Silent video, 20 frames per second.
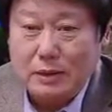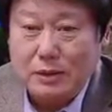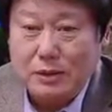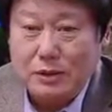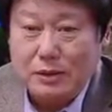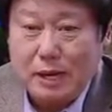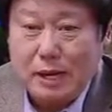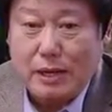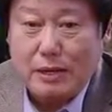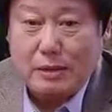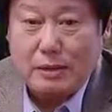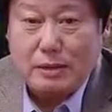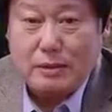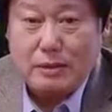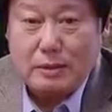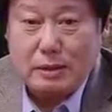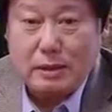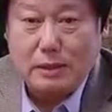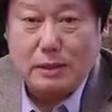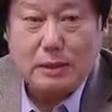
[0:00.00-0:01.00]
the
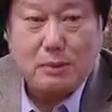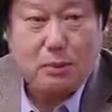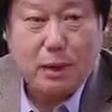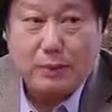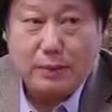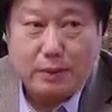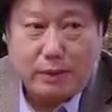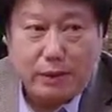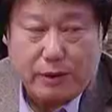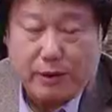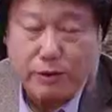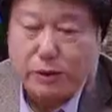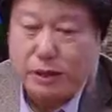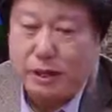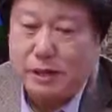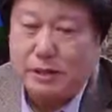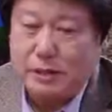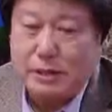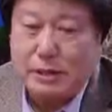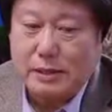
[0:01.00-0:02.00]
Chinese Department of
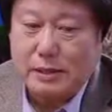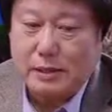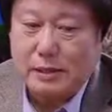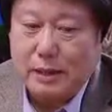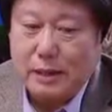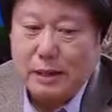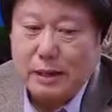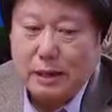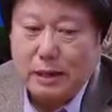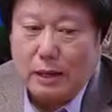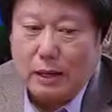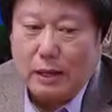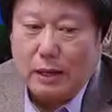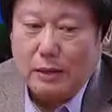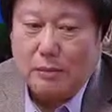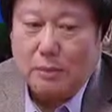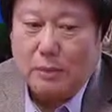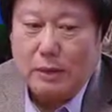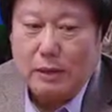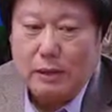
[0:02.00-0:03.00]
Education.
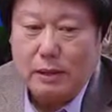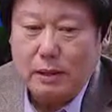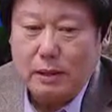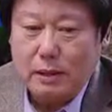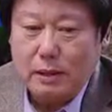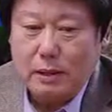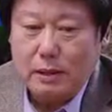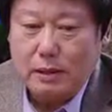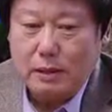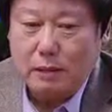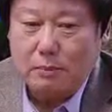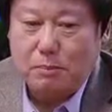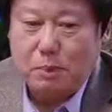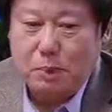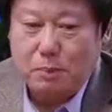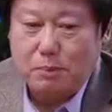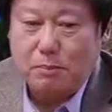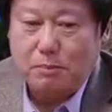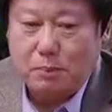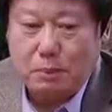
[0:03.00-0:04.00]
Mainly, the
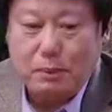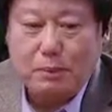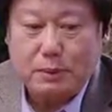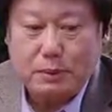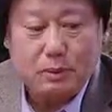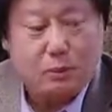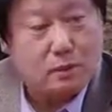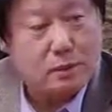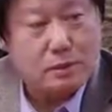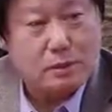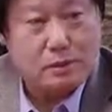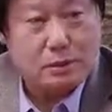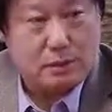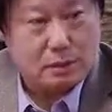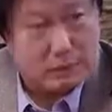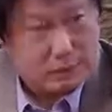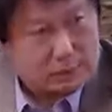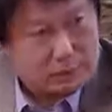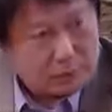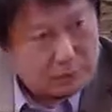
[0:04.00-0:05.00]
purpose was,
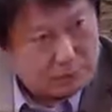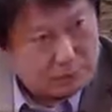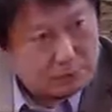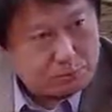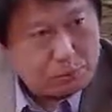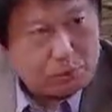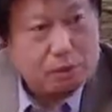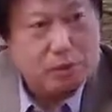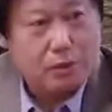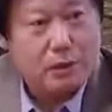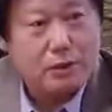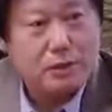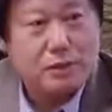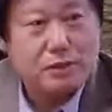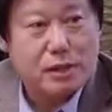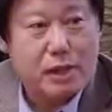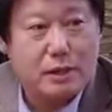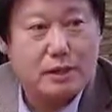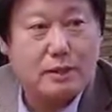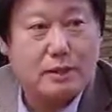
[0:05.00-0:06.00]
promote the
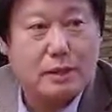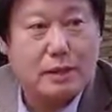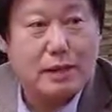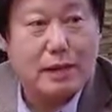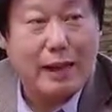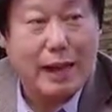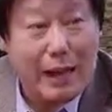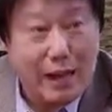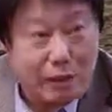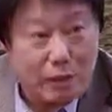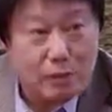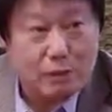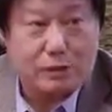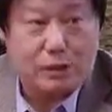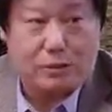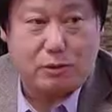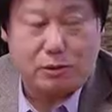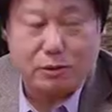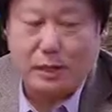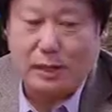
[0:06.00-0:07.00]
Chinese language
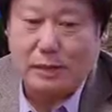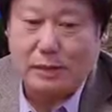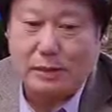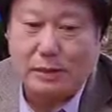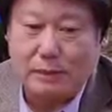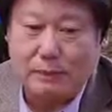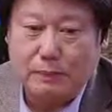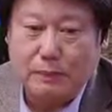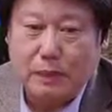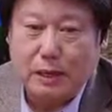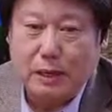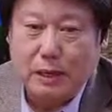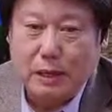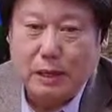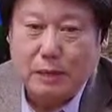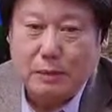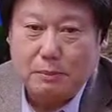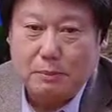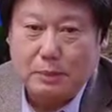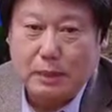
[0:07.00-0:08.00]
education.
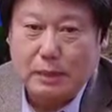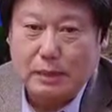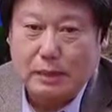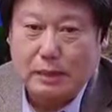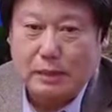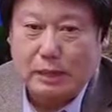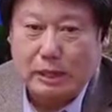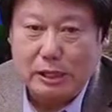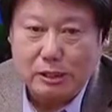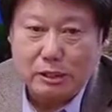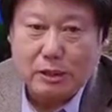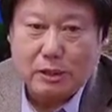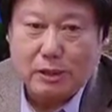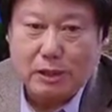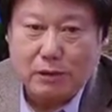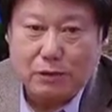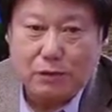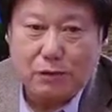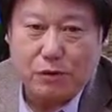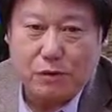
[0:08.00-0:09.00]
But each
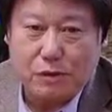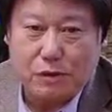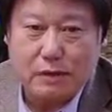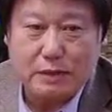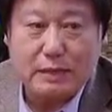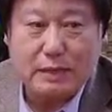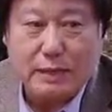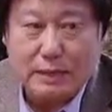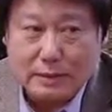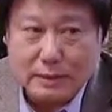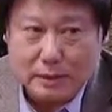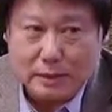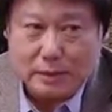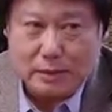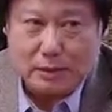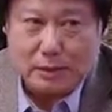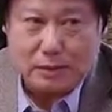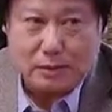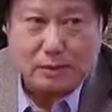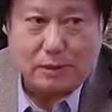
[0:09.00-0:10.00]
Confucius
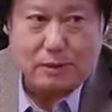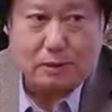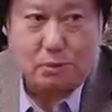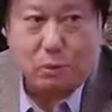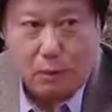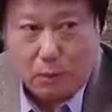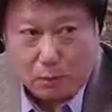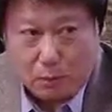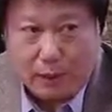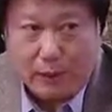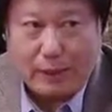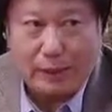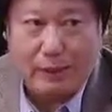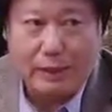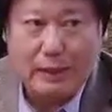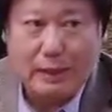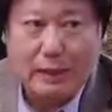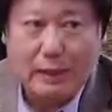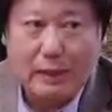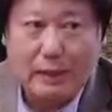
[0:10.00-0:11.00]
Institute
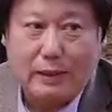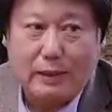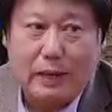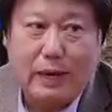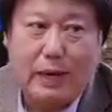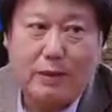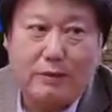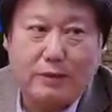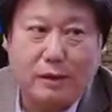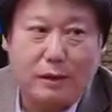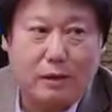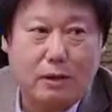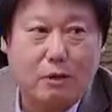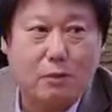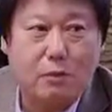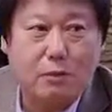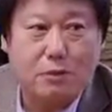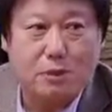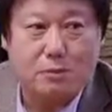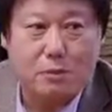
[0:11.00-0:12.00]
worldwide, they have their
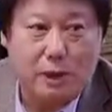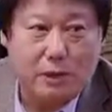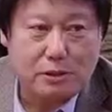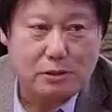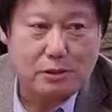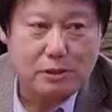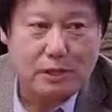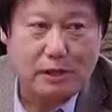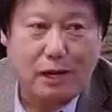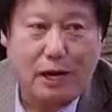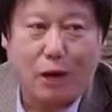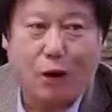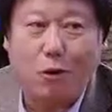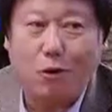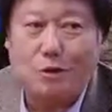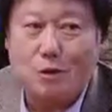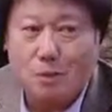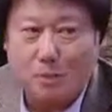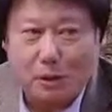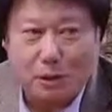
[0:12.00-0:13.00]
own specialty.
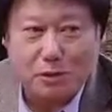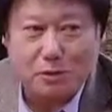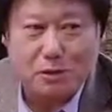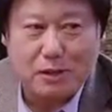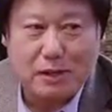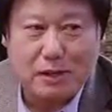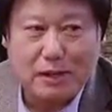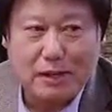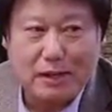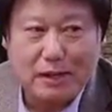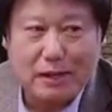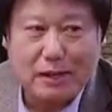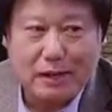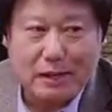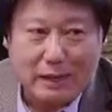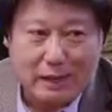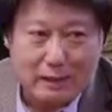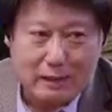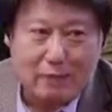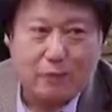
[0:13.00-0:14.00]
Our specialty
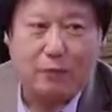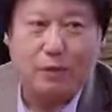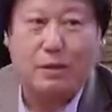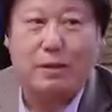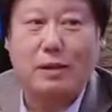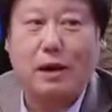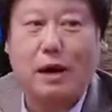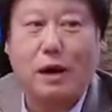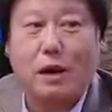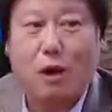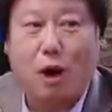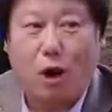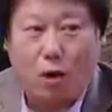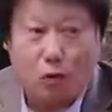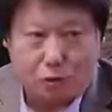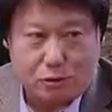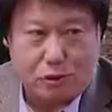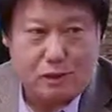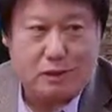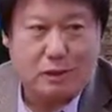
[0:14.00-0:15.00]
is with
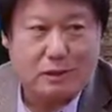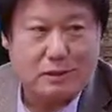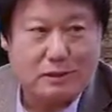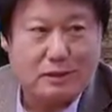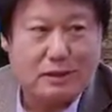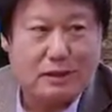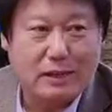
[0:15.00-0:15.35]
culture.